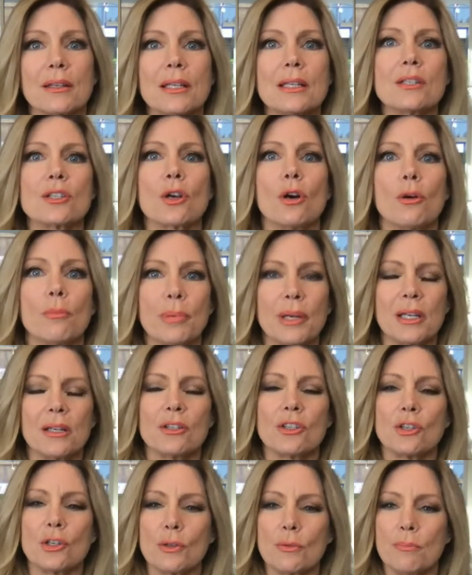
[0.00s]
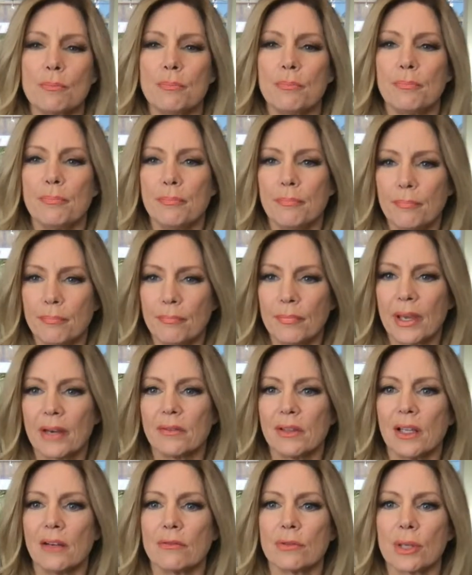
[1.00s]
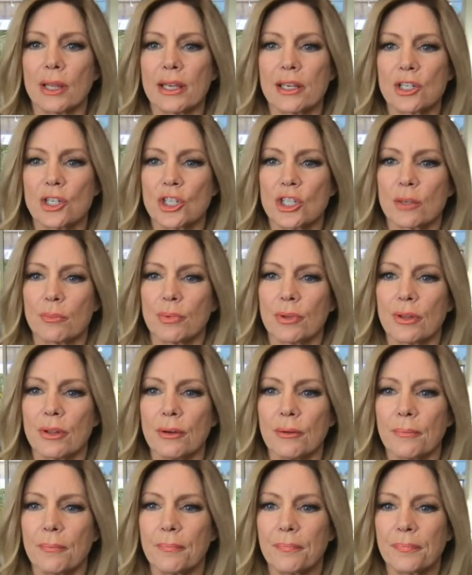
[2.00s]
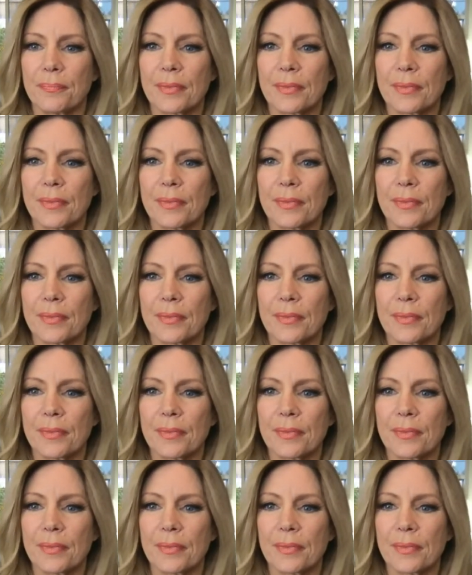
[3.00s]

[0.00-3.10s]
He's hoping to have a love relationship with you.